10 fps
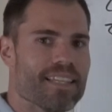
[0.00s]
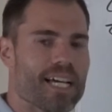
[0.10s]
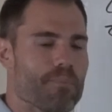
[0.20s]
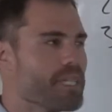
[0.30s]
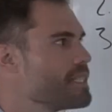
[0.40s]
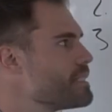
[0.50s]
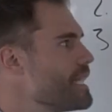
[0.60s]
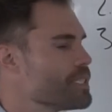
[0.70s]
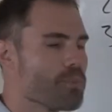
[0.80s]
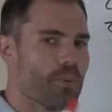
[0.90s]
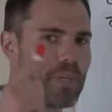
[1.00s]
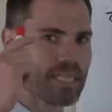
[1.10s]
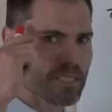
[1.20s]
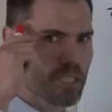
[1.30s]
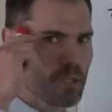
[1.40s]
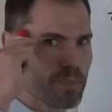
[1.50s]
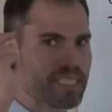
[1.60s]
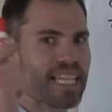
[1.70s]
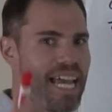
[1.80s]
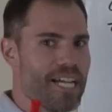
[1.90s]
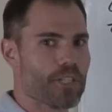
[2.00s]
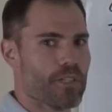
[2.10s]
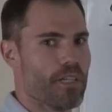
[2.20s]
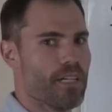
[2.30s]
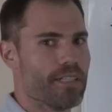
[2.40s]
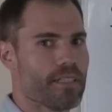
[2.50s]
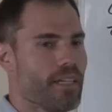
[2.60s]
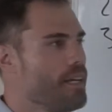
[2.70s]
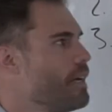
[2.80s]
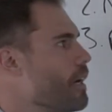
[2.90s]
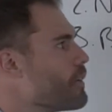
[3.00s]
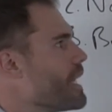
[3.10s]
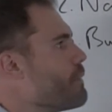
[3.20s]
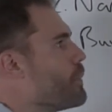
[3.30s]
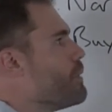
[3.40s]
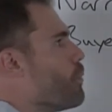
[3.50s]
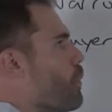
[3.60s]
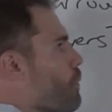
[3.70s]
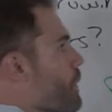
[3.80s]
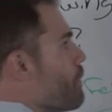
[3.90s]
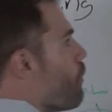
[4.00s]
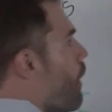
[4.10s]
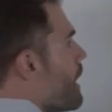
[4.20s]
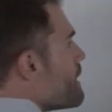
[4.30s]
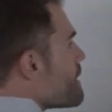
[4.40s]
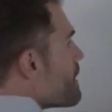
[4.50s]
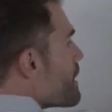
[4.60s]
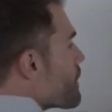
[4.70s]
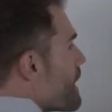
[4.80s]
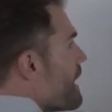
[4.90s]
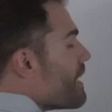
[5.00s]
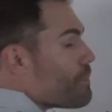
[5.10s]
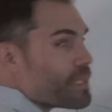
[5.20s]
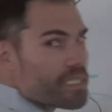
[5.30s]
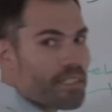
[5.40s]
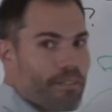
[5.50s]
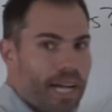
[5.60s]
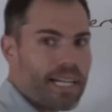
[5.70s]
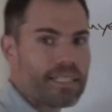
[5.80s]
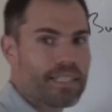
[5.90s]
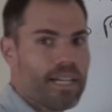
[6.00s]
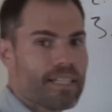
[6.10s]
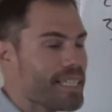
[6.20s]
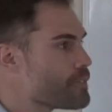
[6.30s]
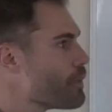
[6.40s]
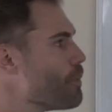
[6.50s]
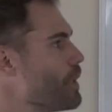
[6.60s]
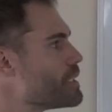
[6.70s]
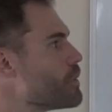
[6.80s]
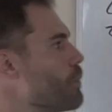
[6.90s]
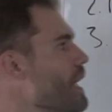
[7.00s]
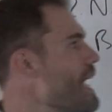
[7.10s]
that, because that's what we as humans anchor on. Okay, we want the green and up and to the right. That's what we want, so we'll